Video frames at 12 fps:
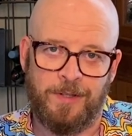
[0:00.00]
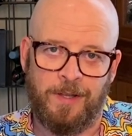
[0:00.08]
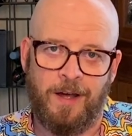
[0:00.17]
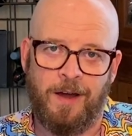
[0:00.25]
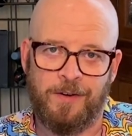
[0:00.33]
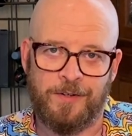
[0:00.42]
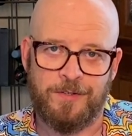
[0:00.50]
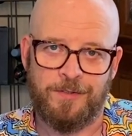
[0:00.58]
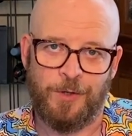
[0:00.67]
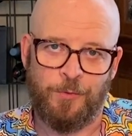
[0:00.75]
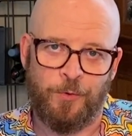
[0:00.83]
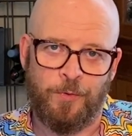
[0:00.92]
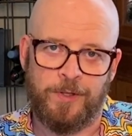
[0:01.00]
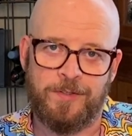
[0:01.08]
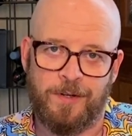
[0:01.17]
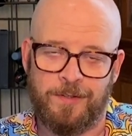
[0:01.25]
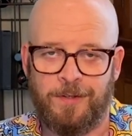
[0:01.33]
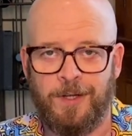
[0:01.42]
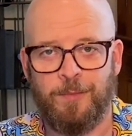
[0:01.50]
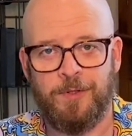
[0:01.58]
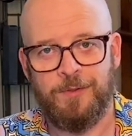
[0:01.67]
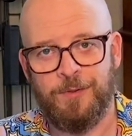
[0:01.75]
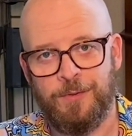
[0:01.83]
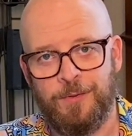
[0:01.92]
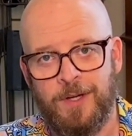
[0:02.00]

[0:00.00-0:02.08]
lagers that will really start to come into